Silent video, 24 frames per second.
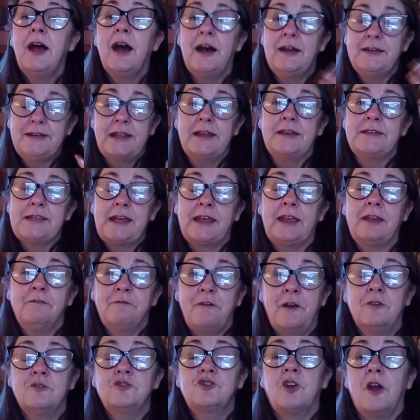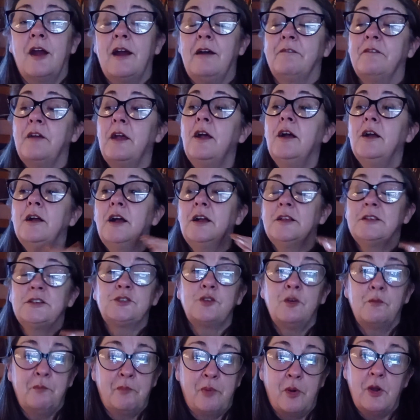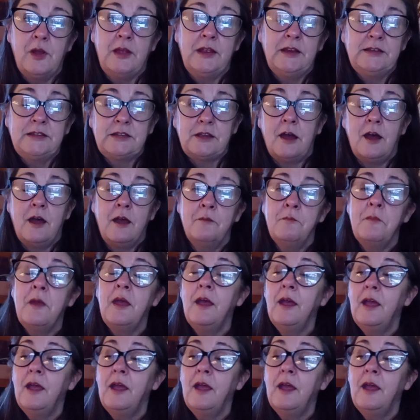I did take a photograph at some point in time.